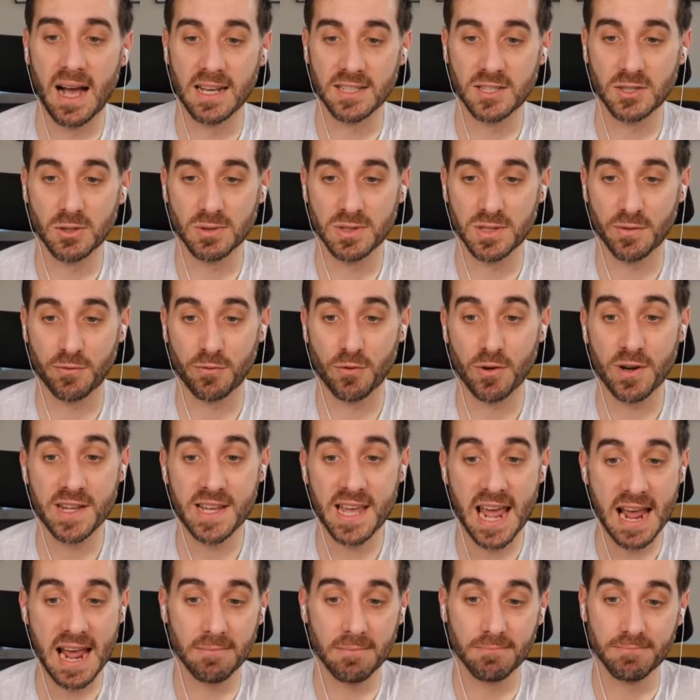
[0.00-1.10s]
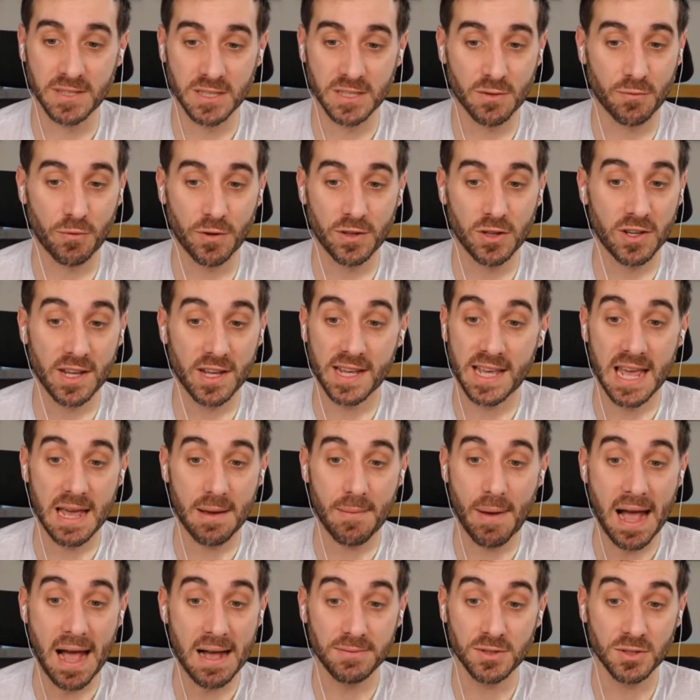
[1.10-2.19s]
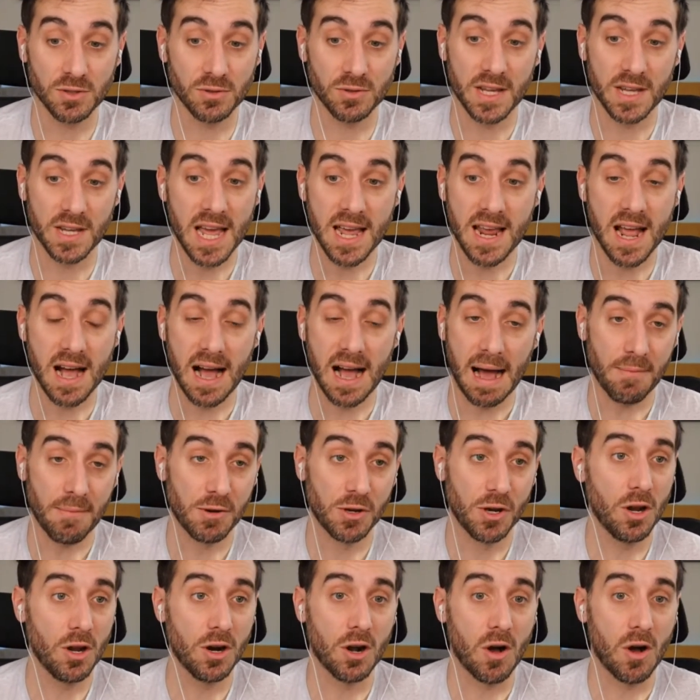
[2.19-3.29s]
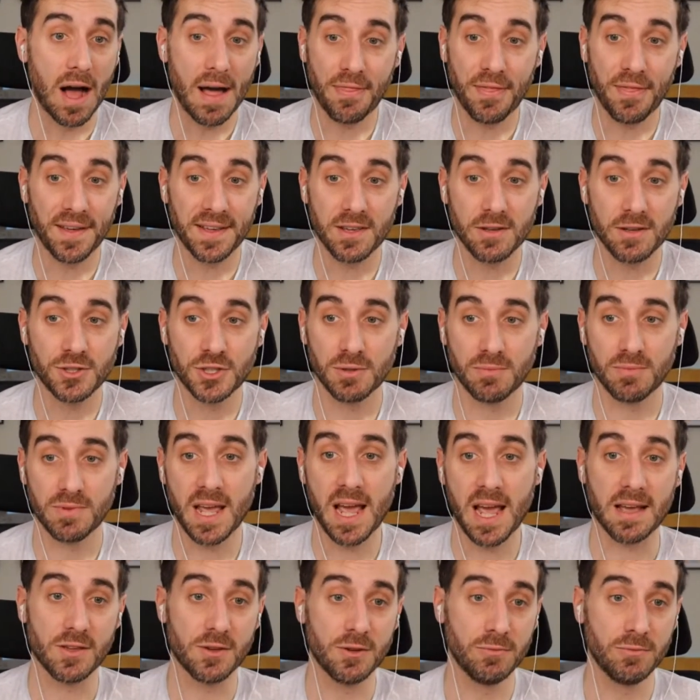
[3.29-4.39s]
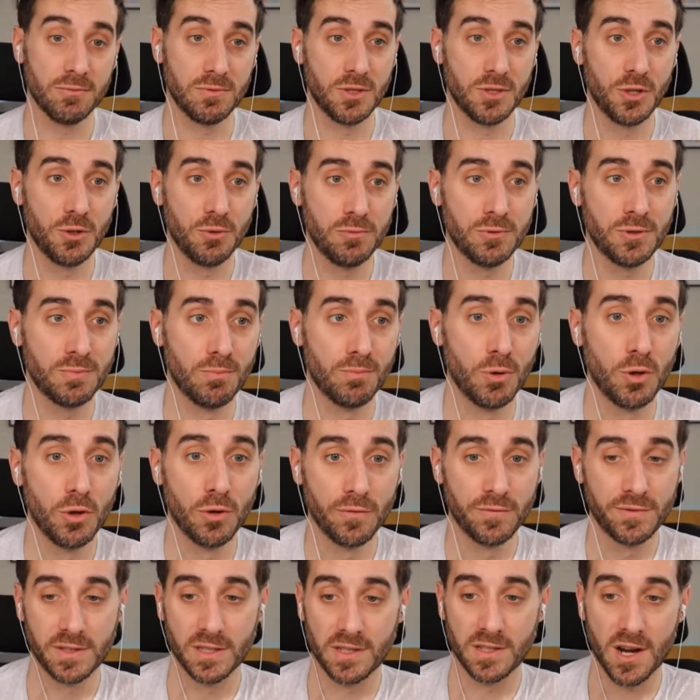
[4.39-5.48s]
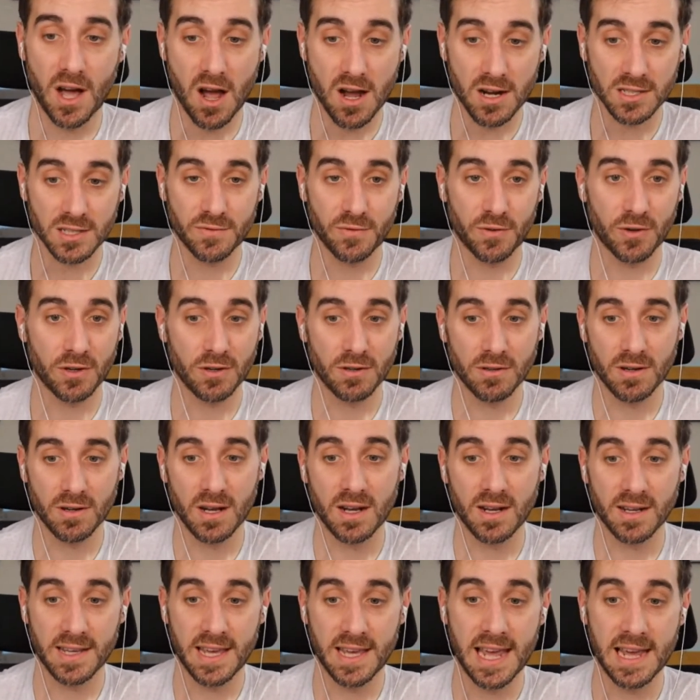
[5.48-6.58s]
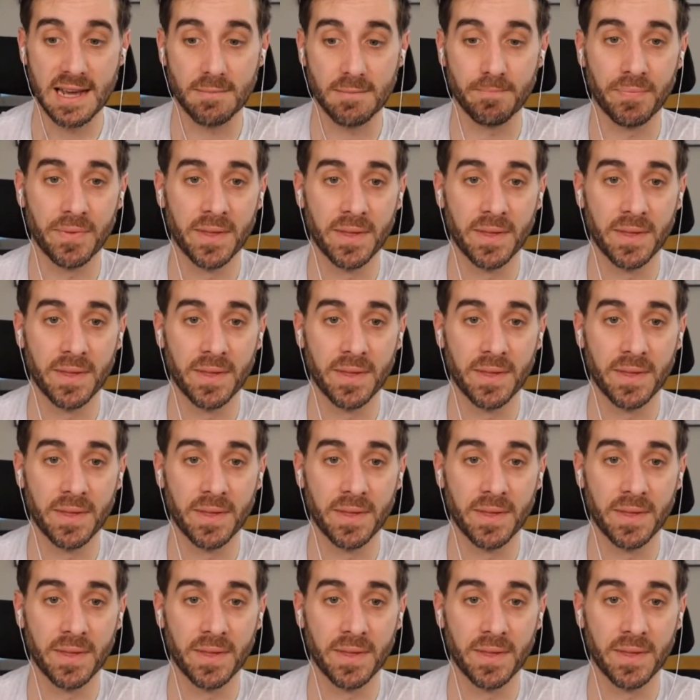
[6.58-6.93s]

So it's a free Cam. It's a free look at Cam. Absolutely. Yeah. I mean, no. I think you should. Yeah. You moved Knox for Cam.